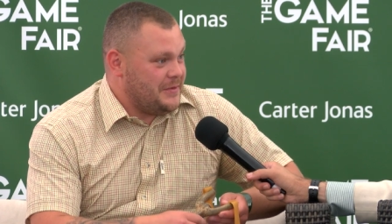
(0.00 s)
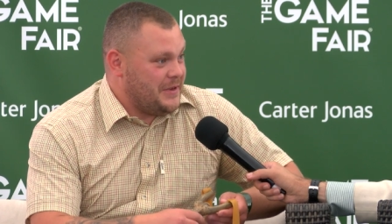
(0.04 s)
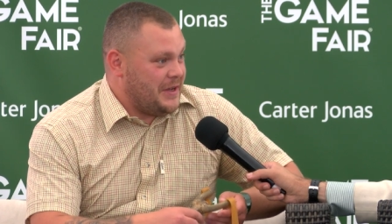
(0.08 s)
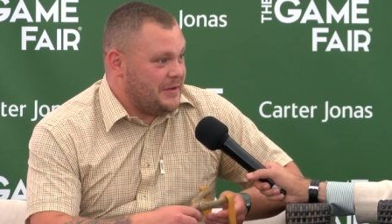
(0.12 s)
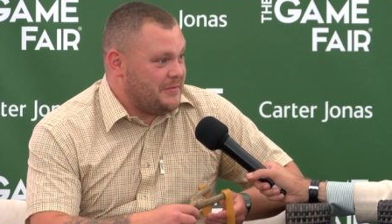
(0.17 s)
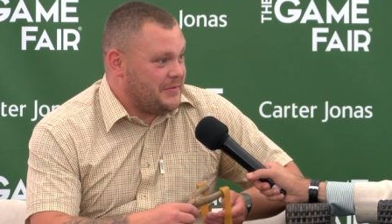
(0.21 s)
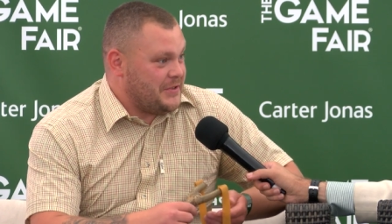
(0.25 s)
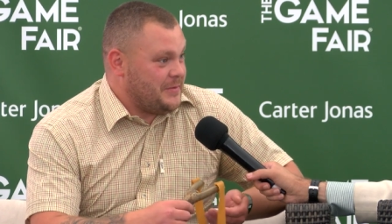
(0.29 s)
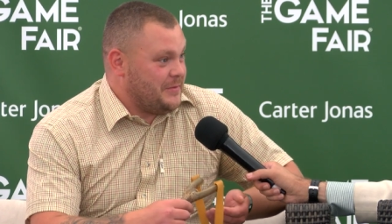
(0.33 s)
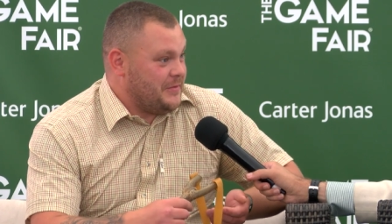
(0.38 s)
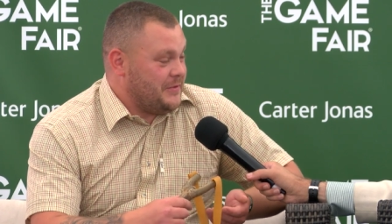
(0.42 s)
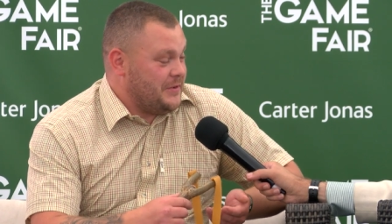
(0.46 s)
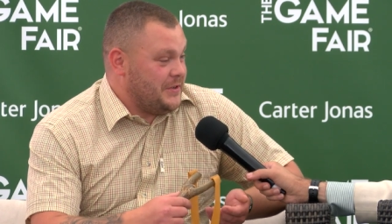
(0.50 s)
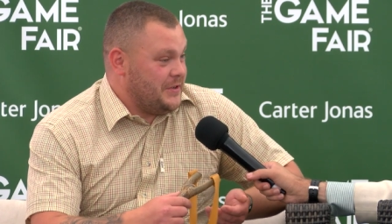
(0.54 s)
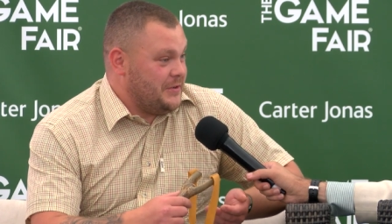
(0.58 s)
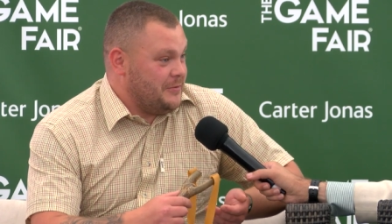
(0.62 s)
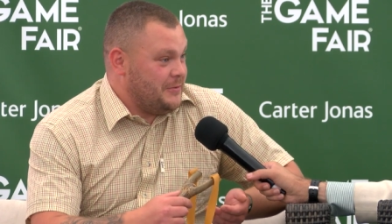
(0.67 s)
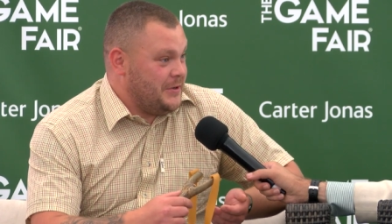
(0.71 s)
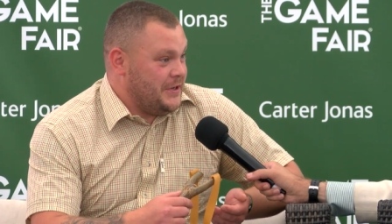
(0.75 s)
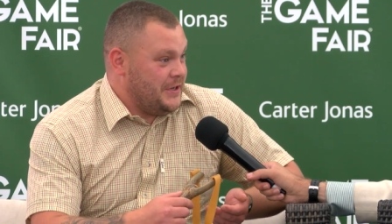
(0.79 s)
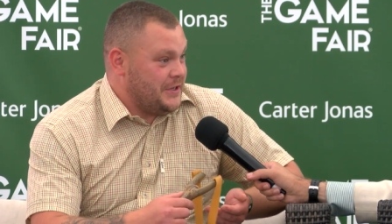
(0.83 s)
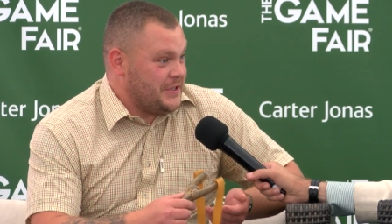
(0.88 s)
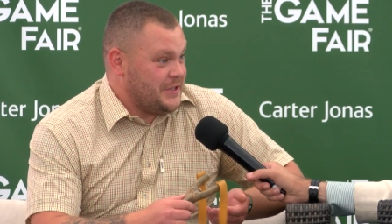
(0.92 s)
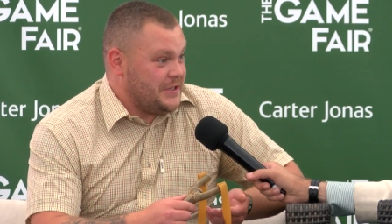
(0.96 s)
have something that
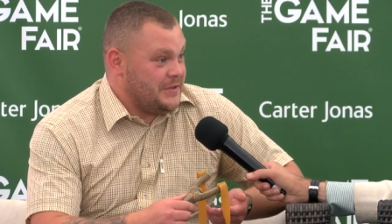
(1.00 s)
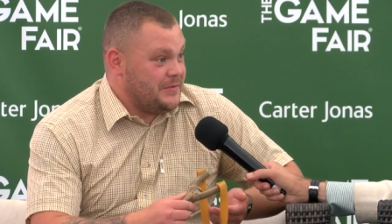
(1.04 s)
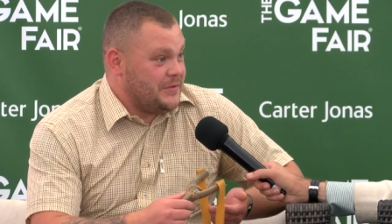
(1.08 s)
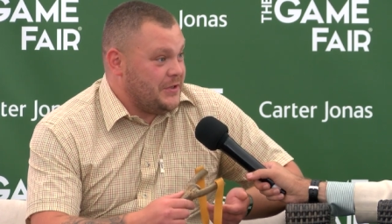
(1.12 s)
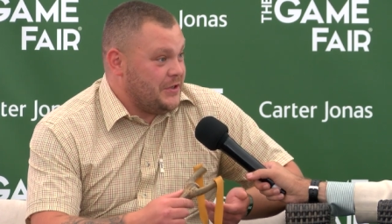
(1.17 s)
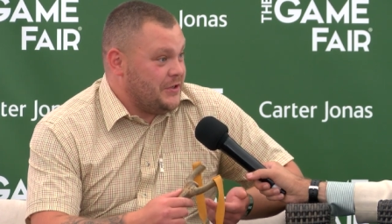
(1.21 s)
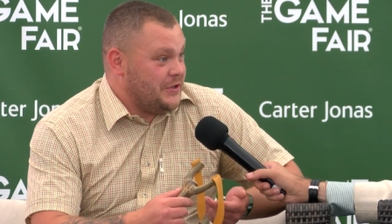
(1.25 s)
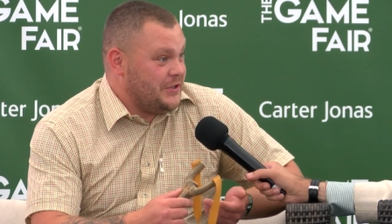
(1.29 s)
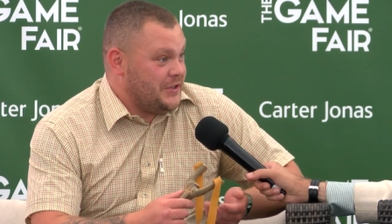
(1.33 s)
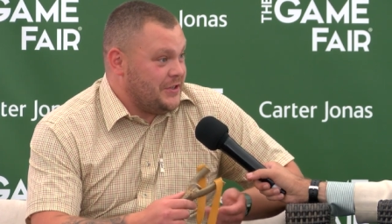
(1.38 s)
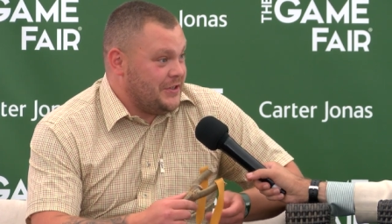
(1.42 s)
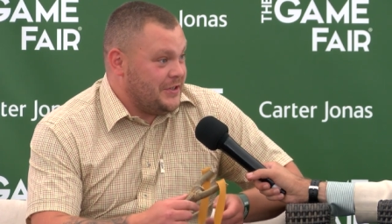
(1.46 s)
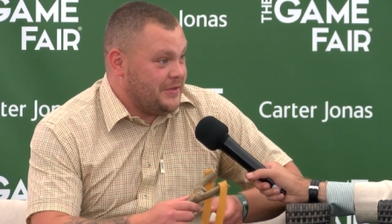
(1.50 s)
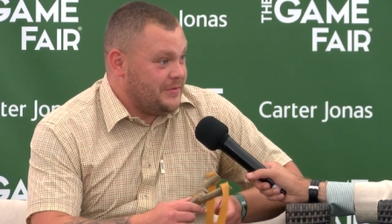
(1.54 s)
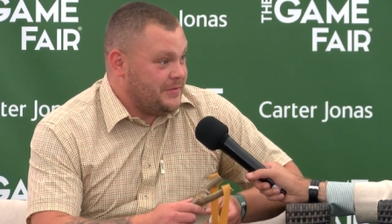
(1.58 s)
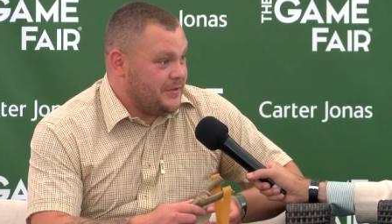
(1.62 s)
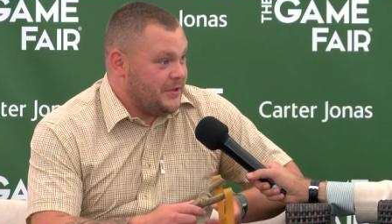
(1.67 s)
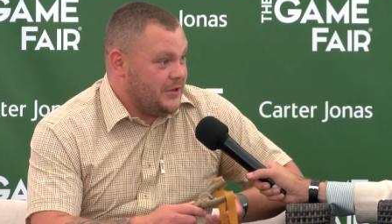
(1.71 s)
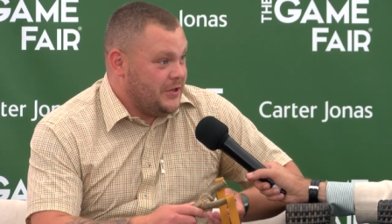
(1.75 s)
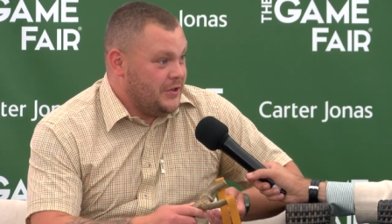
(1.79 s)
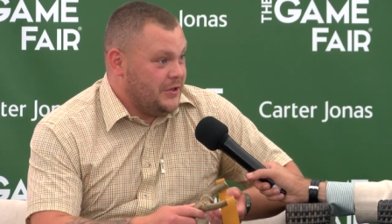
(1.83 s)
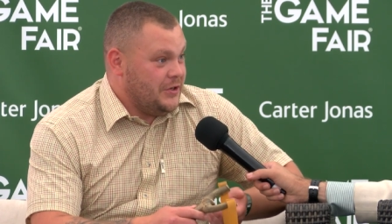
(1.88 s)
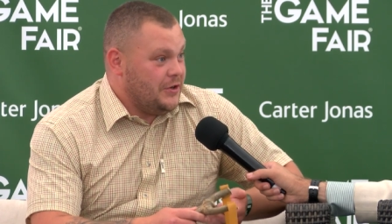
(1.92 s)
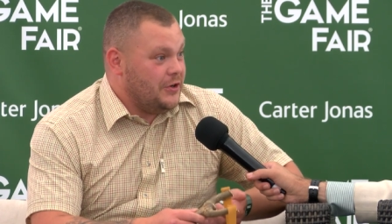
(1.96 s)
works. And if you're good enough,
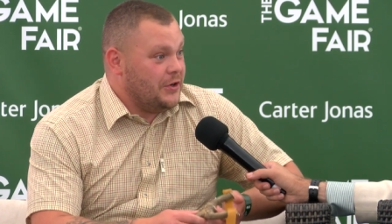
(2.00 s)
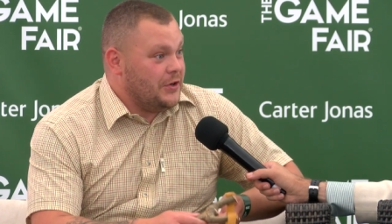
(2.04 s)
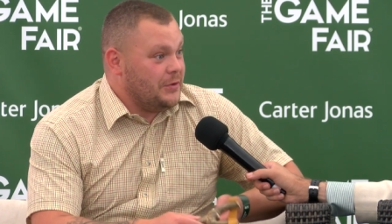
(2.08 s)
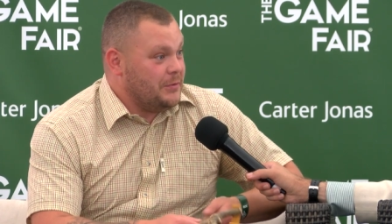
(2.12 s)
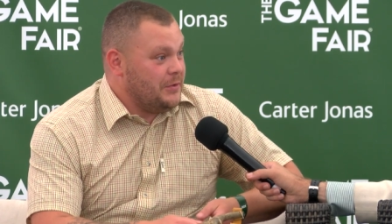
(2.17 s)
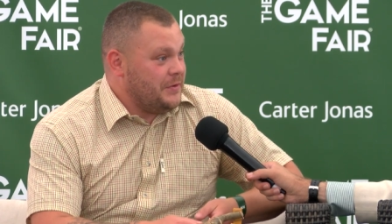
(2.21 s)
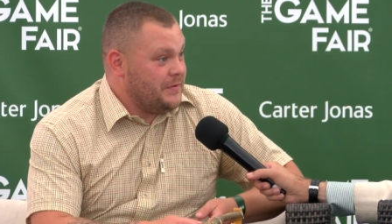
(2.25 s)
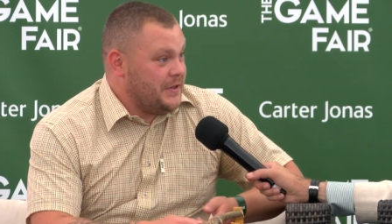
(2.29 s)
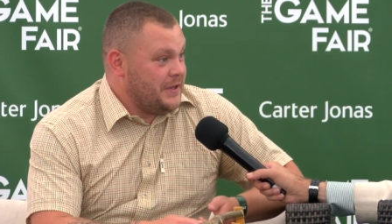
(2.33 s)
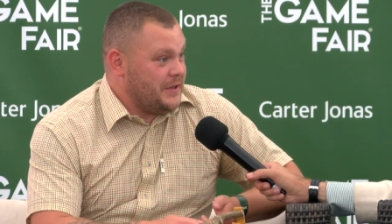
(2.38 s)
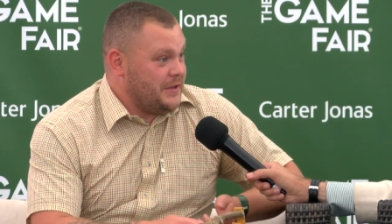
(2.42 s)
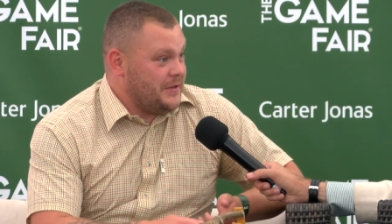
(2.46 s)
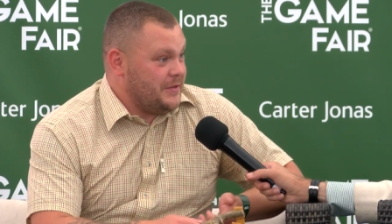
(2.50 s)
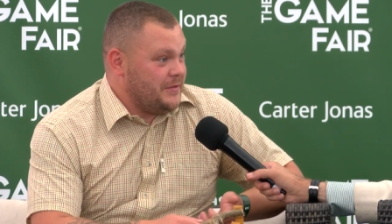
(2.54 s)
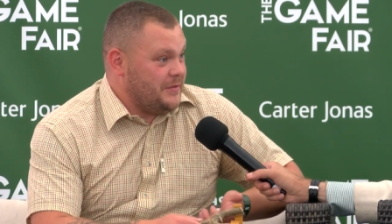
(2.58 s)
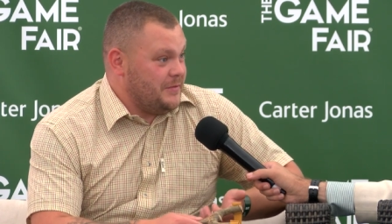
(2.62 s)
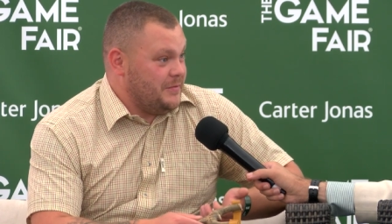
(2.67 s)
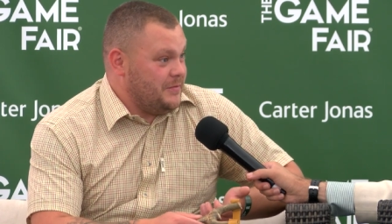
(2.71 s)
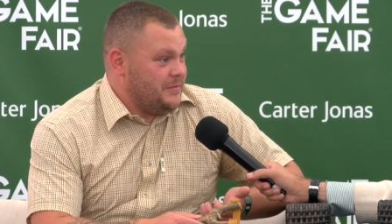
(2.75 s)
hunt with it,